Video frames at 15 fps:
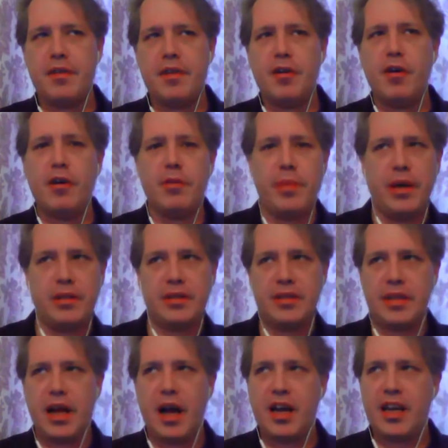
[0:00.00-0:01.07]
garter belt,
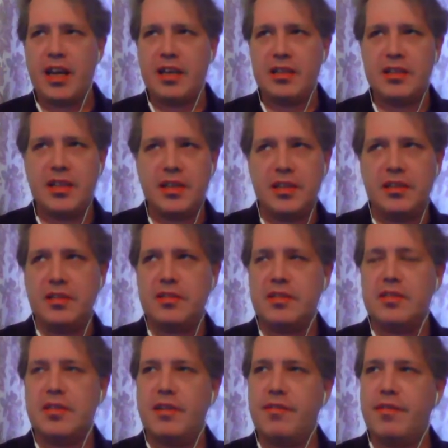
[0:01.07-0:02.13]
stockings, heels, and
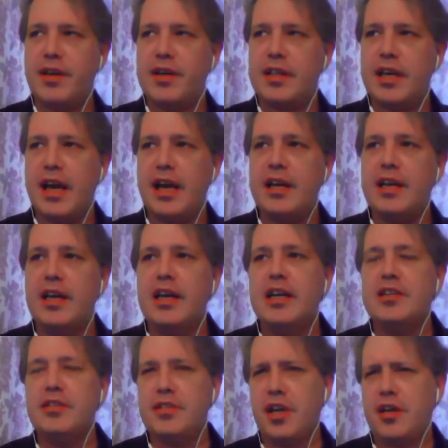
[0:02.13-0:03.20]
stuff like that.
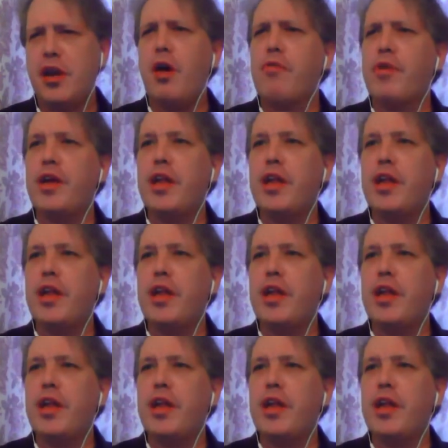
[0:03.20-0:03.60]
She's like, no, really?